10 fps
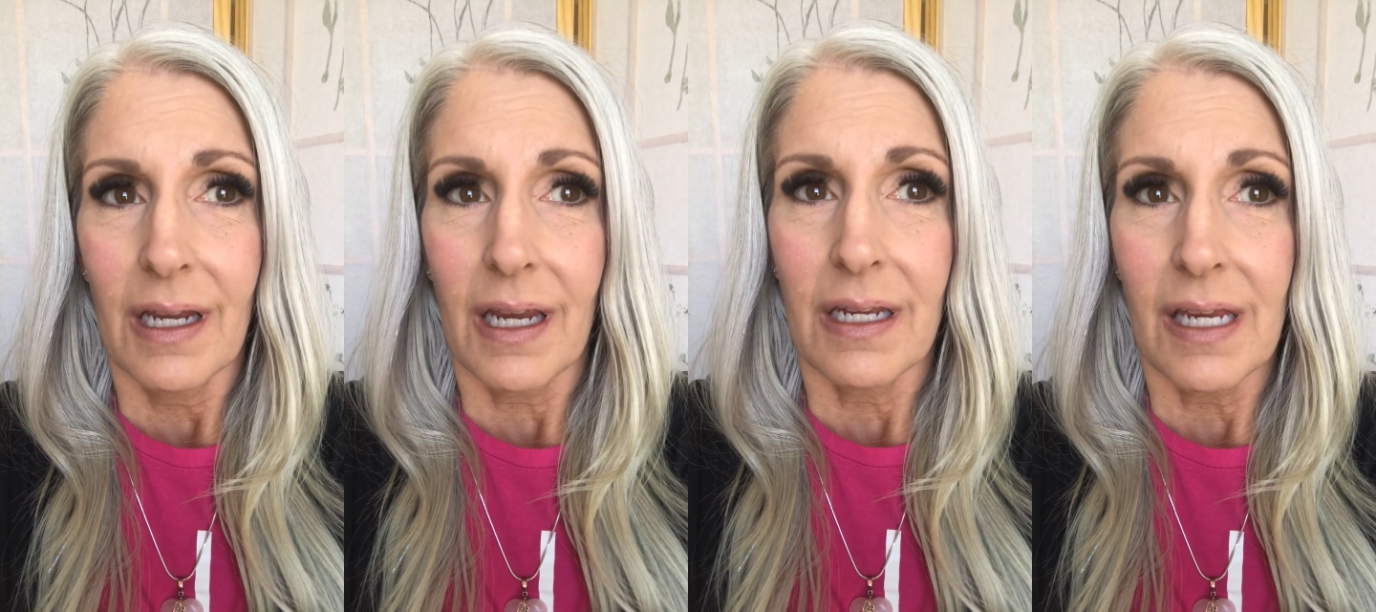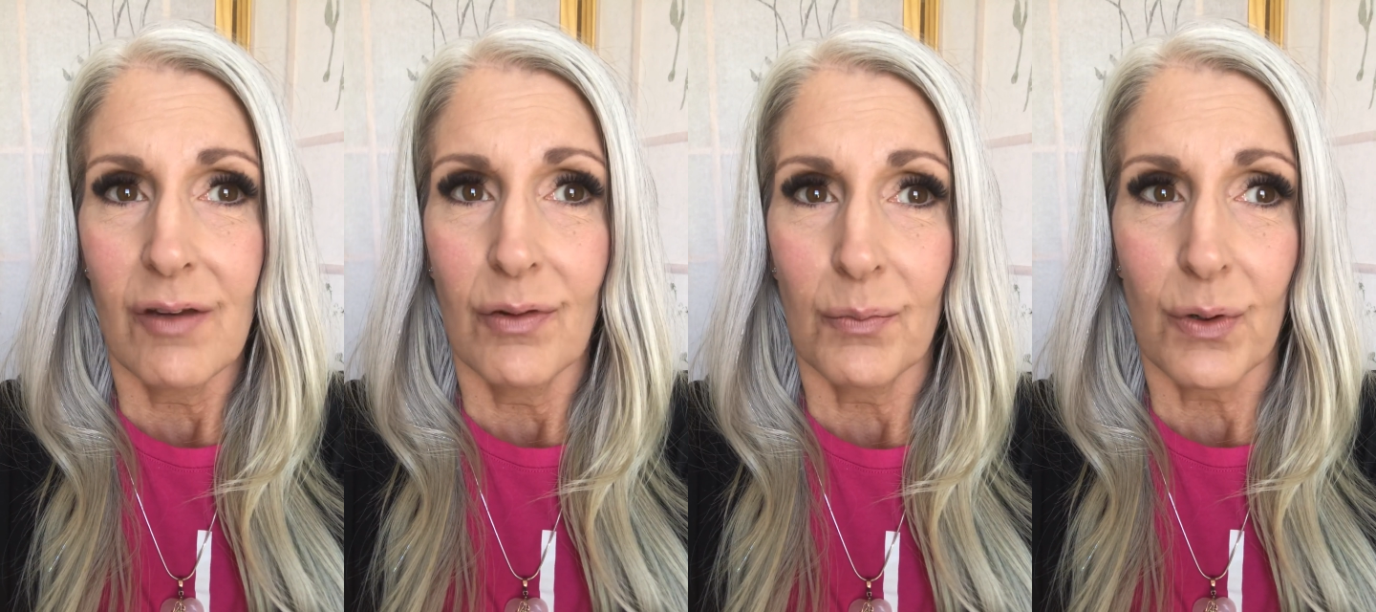and
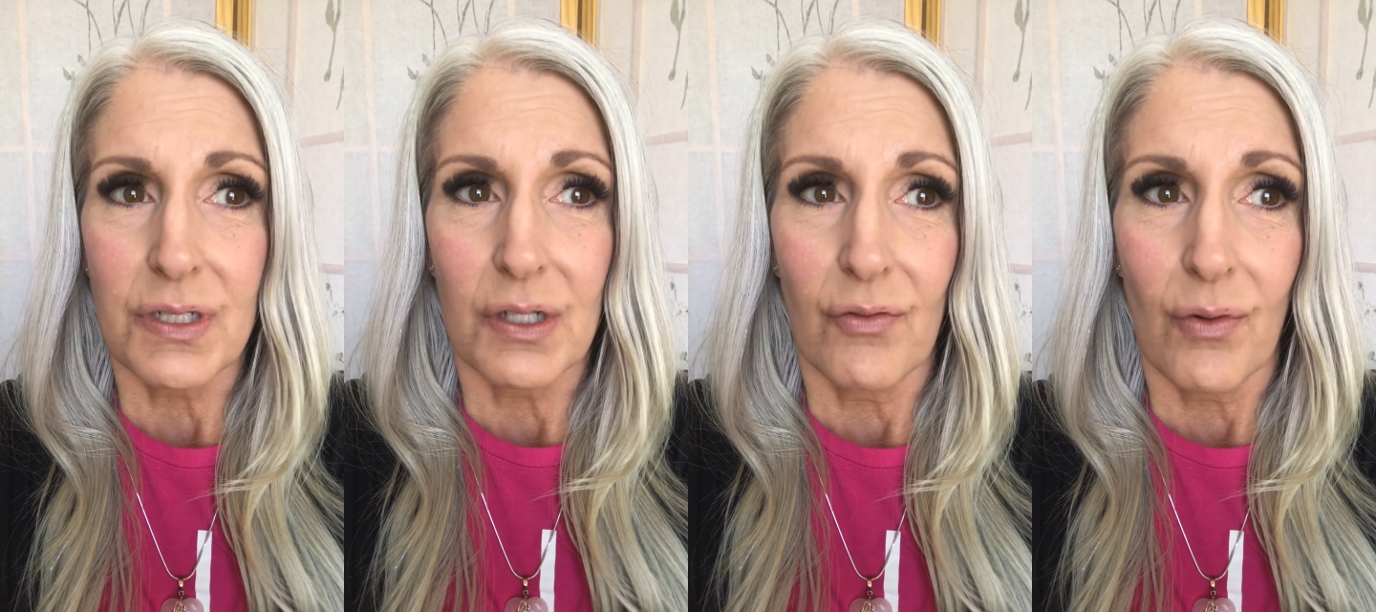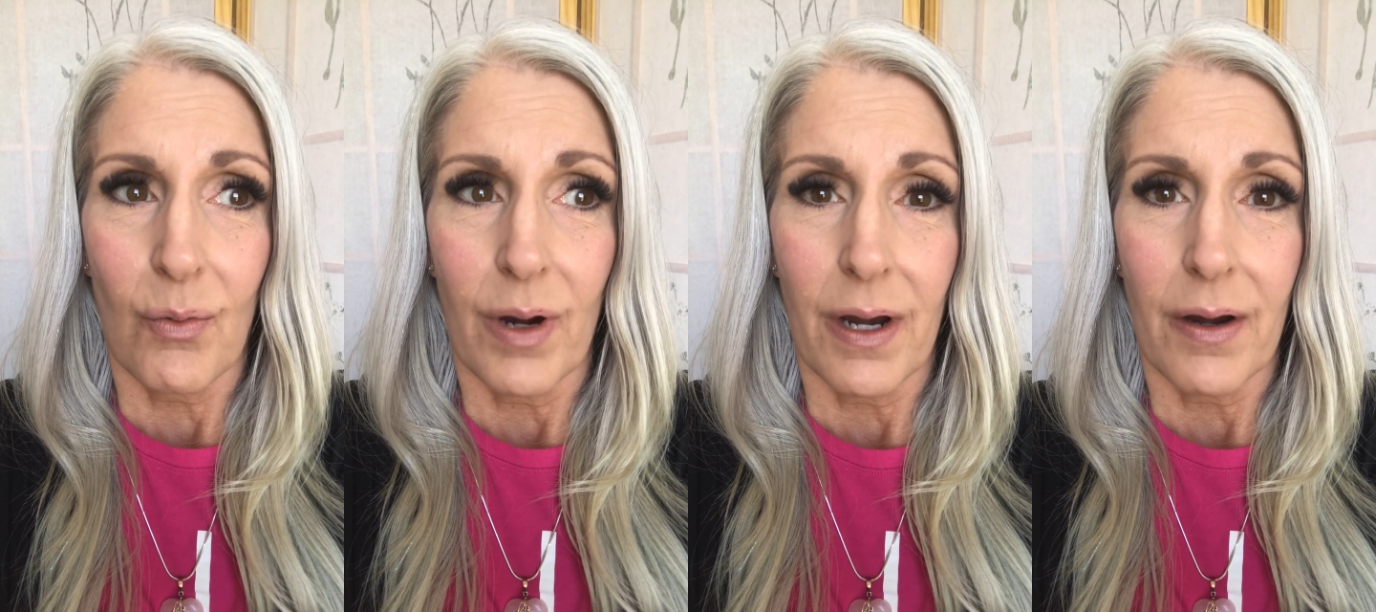even more
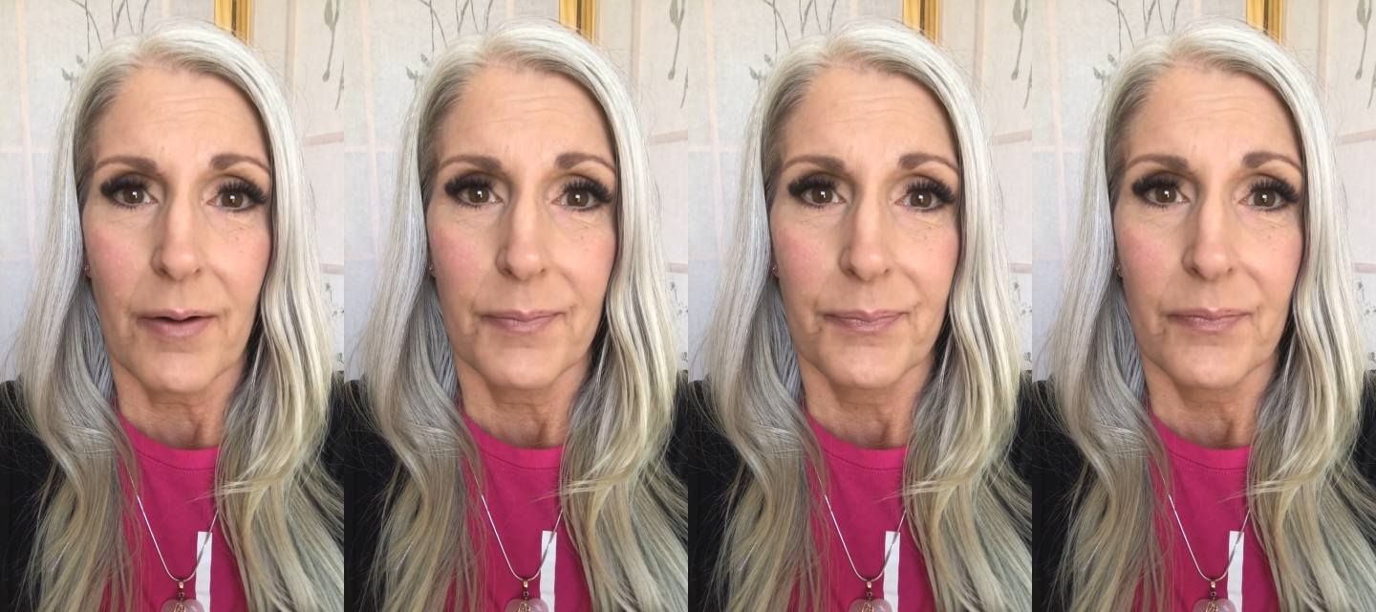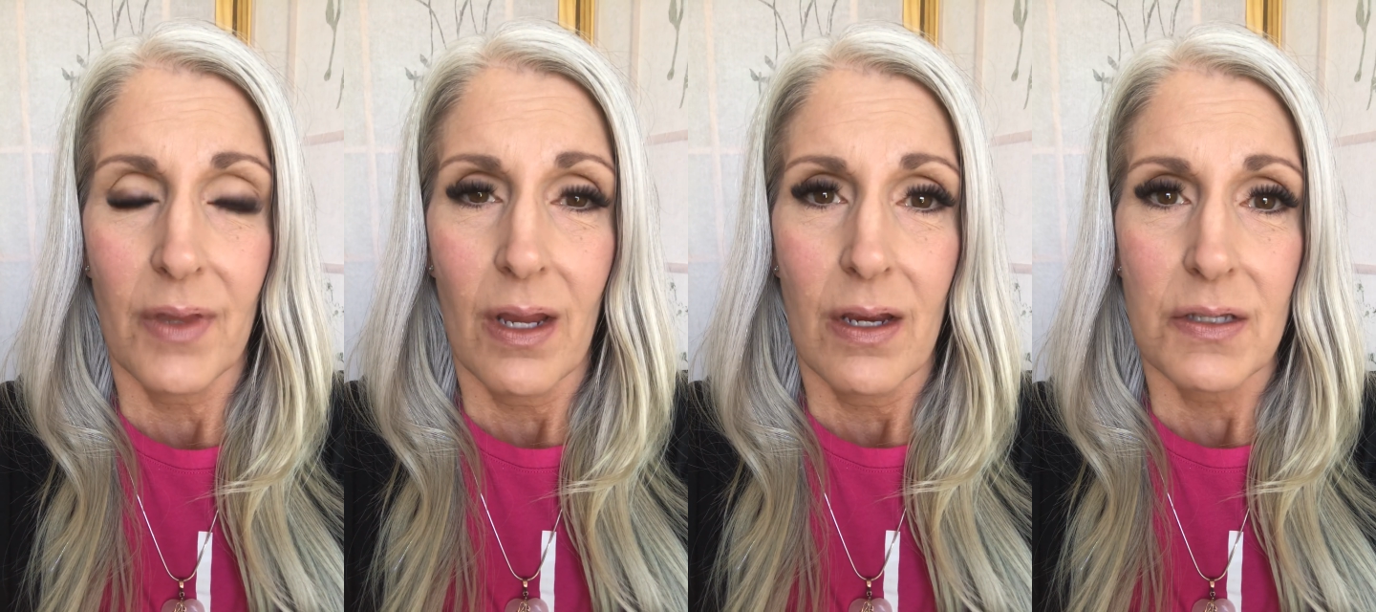self-aware.
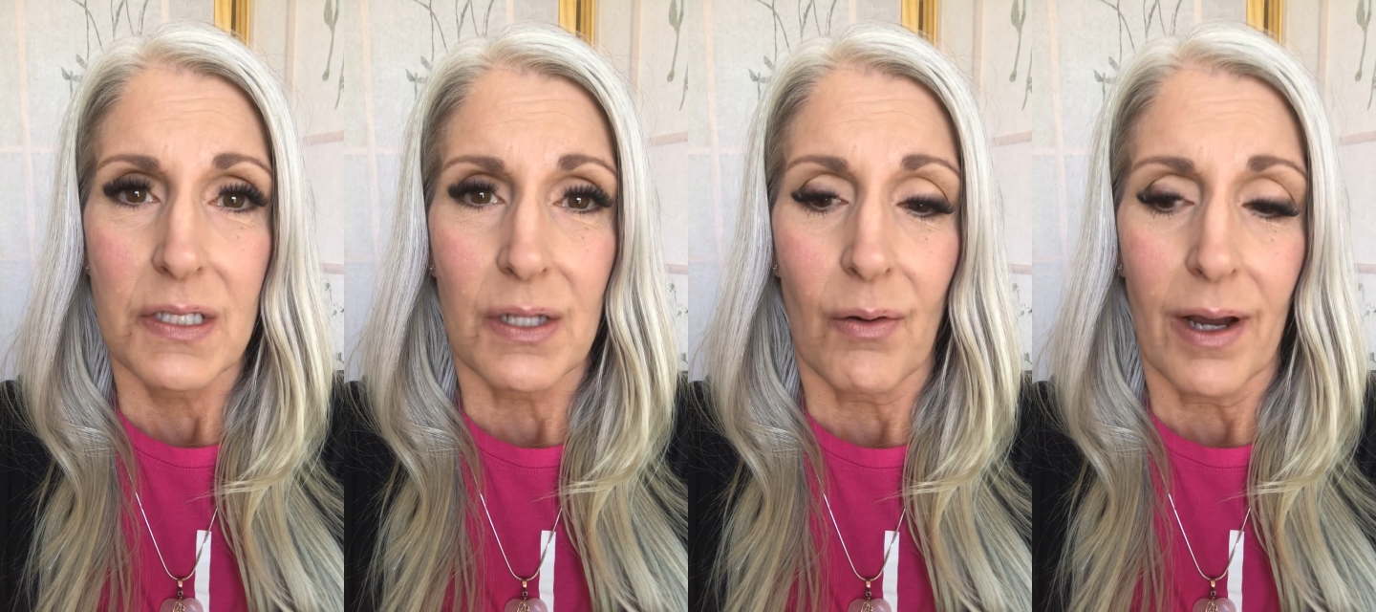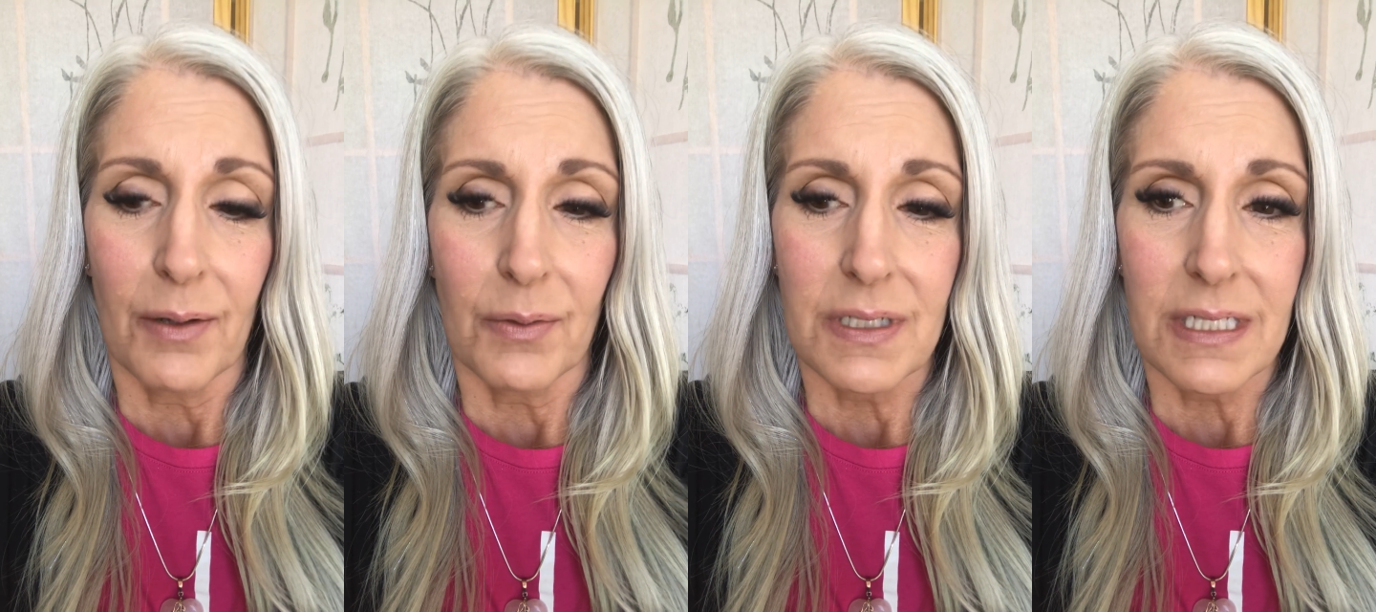So I
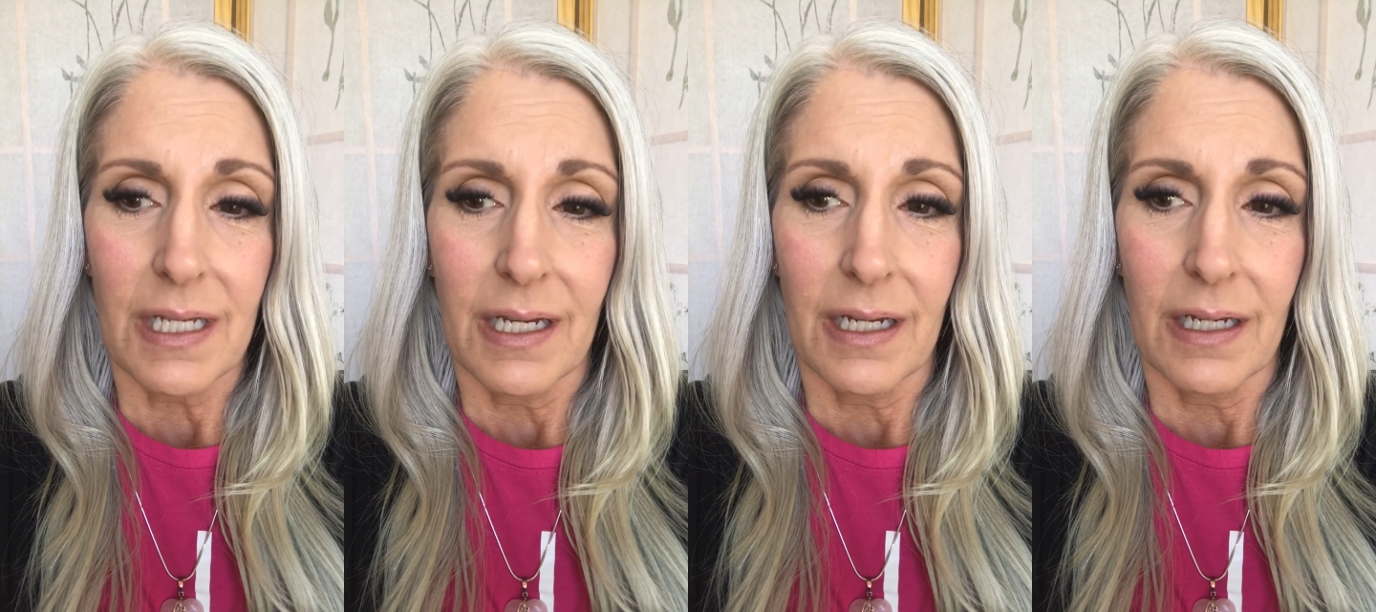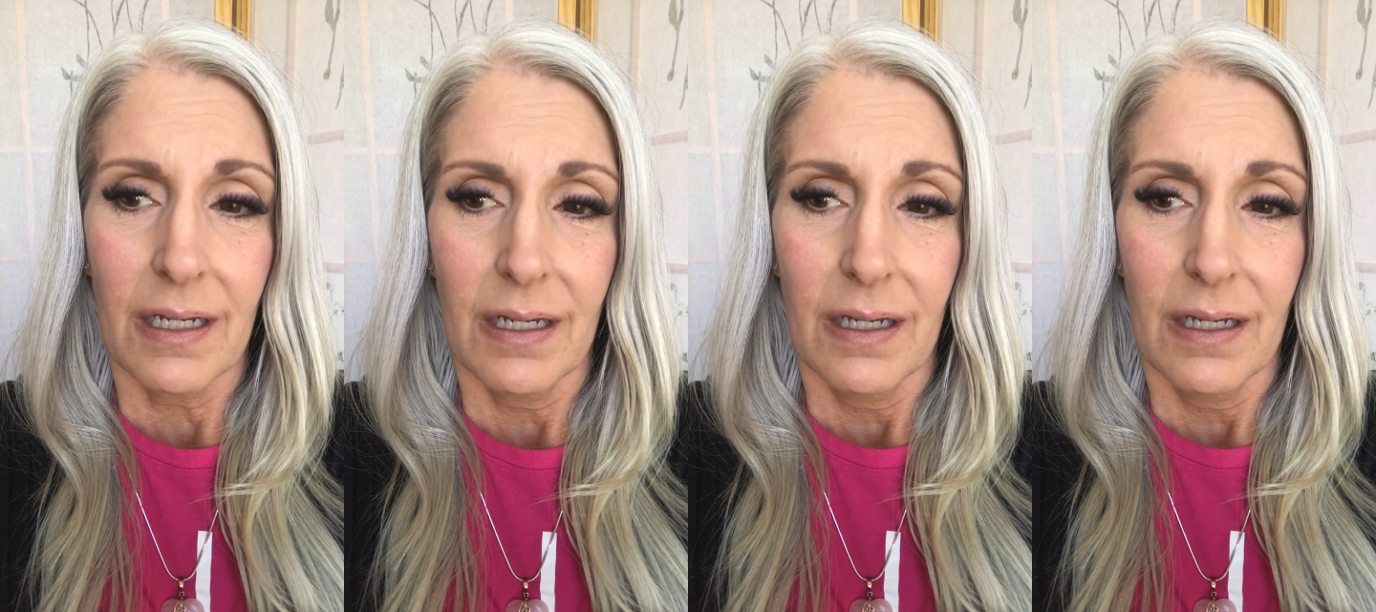would say,